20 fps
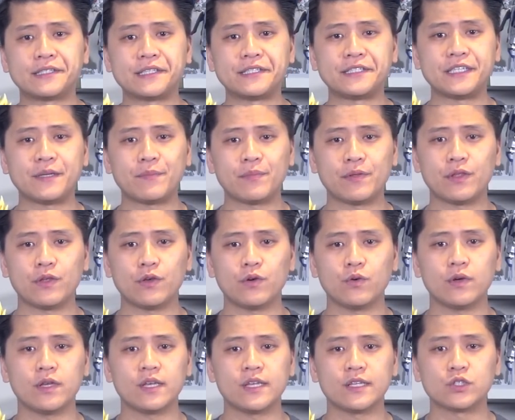the
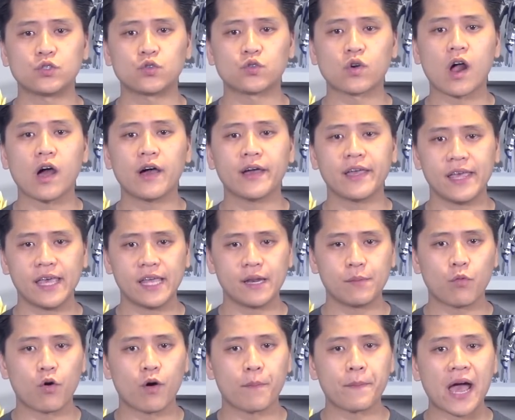GPU is drawing in
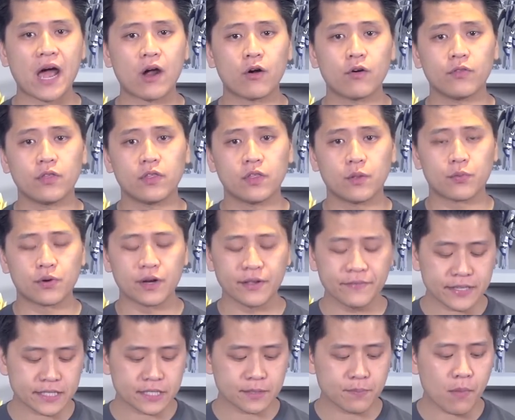more power than the
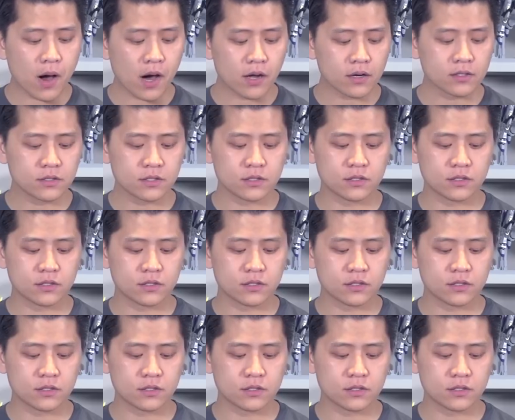previous models,